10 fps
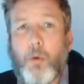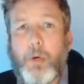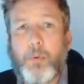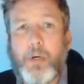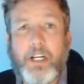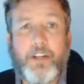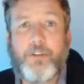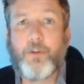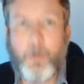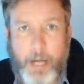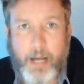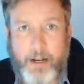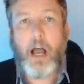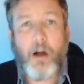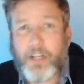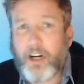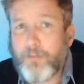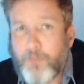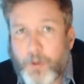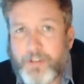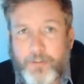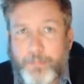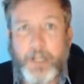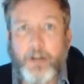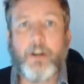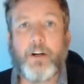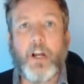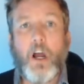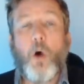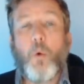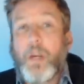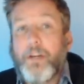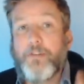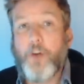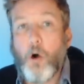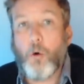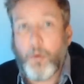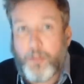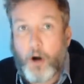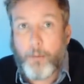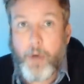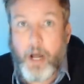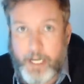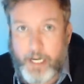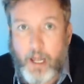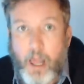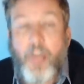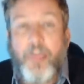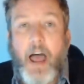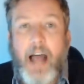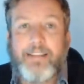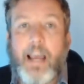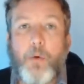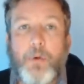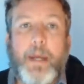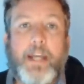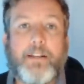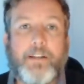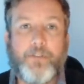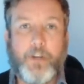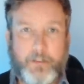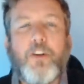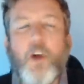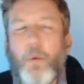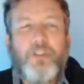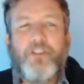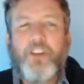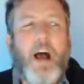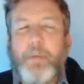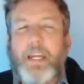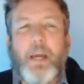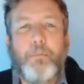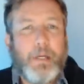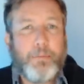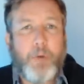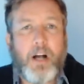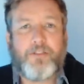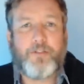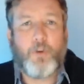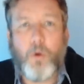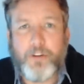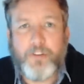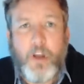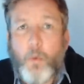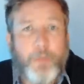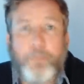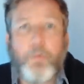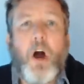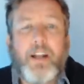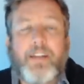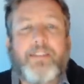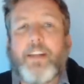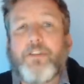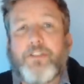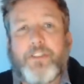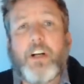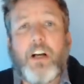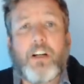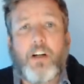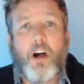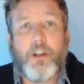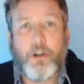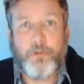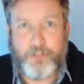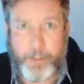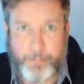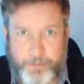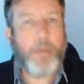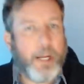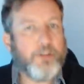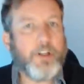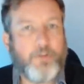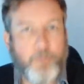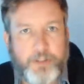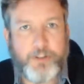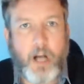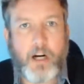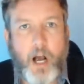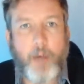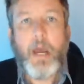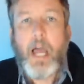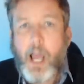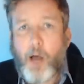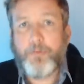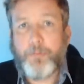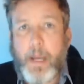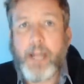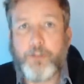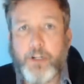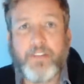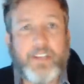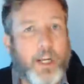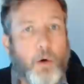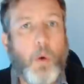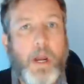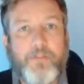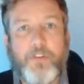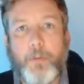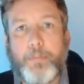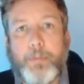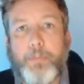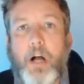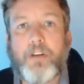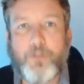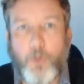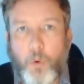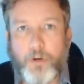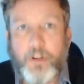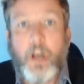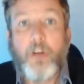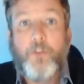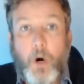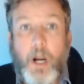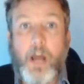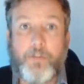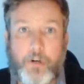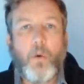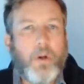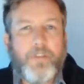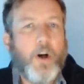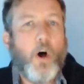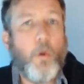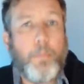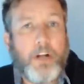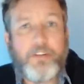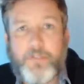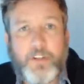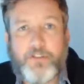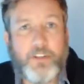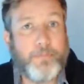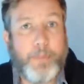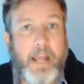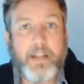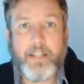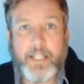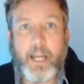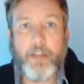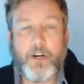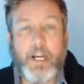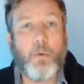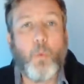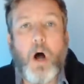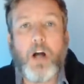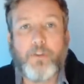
are we willing to do about it? How can our voices be heard? We vote with our money. That's how we make a difference. No more shopping at big box stores with products that are stuck on cargo ships. PatriotSwitch.com helps patriots get away from the big box stores forever. What if a whole bunch of us just banded together and walked